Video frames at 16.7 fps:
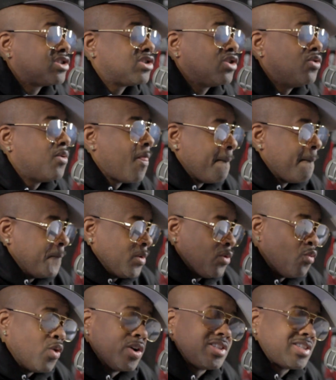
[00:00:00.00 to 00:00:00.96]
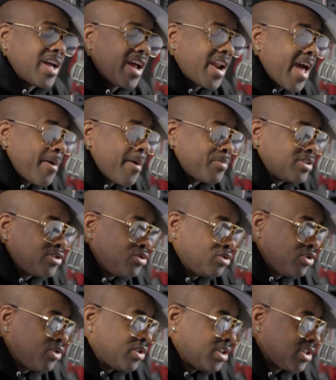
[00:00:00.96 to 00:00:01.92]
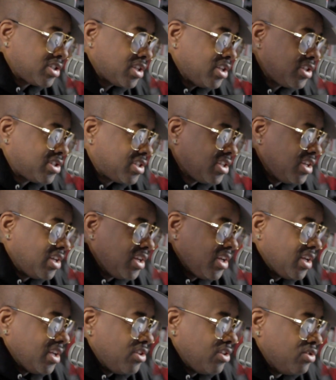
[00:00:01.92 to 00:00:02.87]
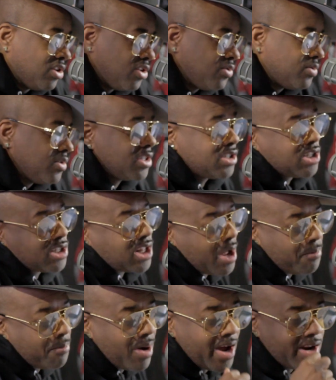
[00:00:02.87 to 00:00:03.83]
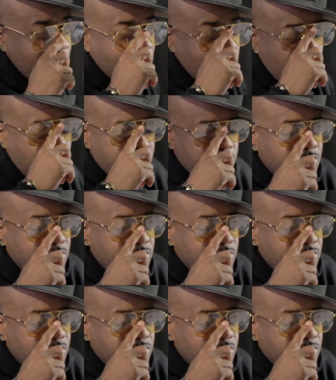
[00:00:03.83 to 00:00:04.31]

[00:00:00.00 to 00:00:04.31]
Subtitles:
So once that happens, it's just like buying a car.